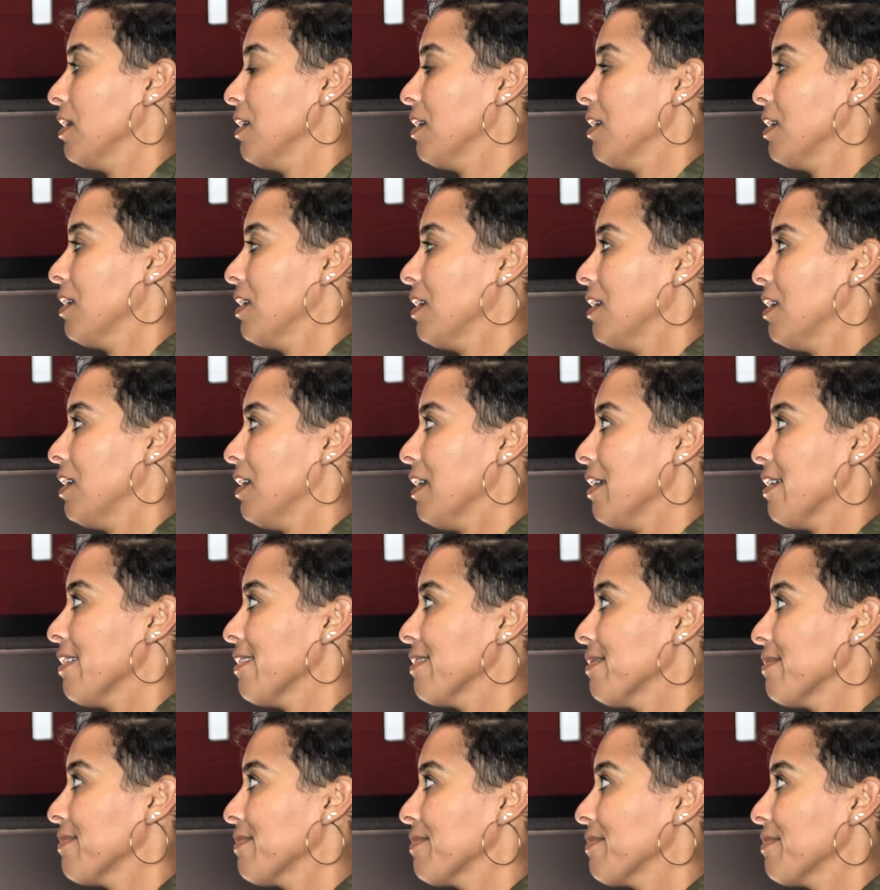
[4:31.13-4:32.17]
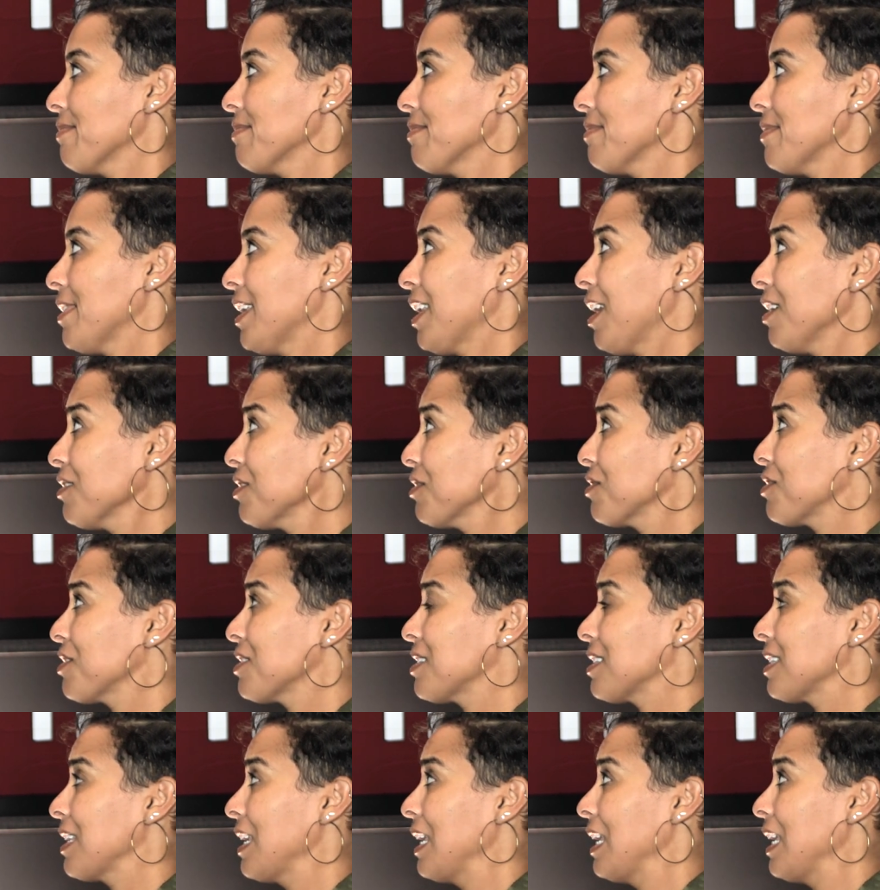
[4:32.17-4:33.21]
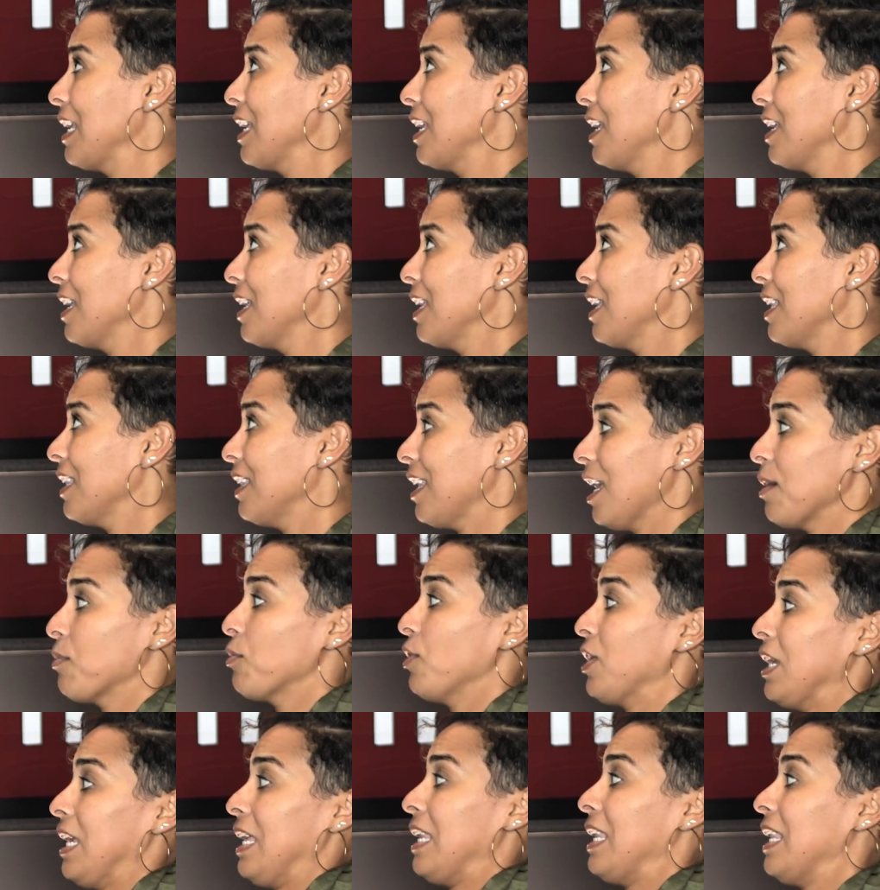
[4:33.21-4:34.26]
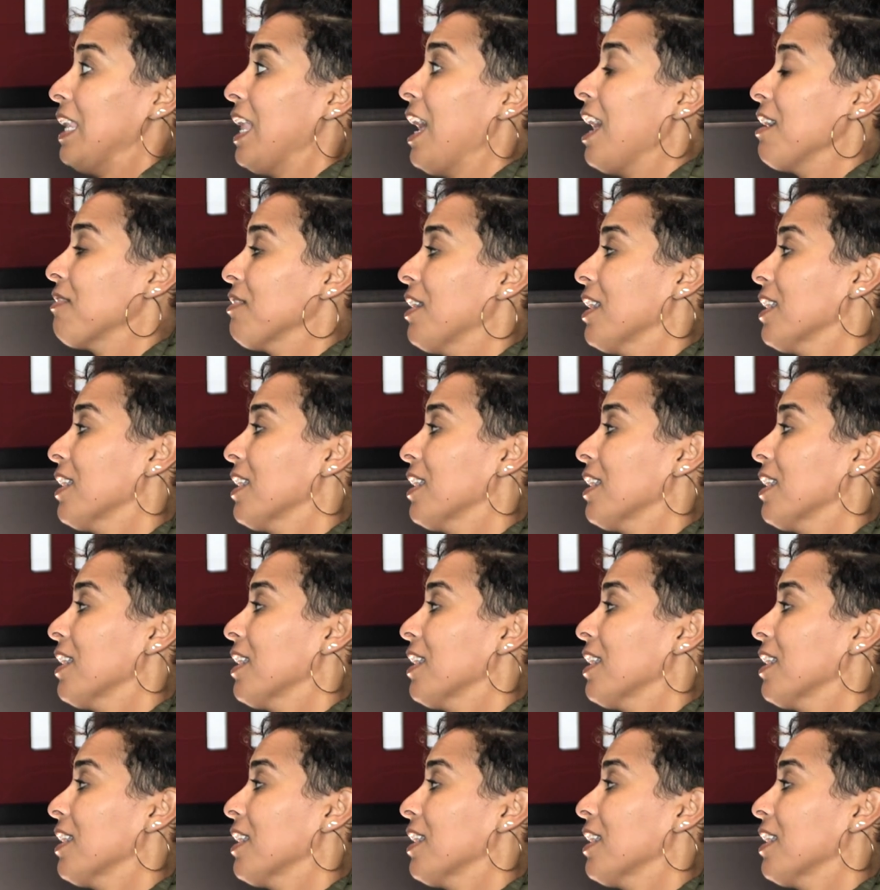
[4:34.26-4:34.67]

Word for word: Yeah. Um, and also just laboring in life.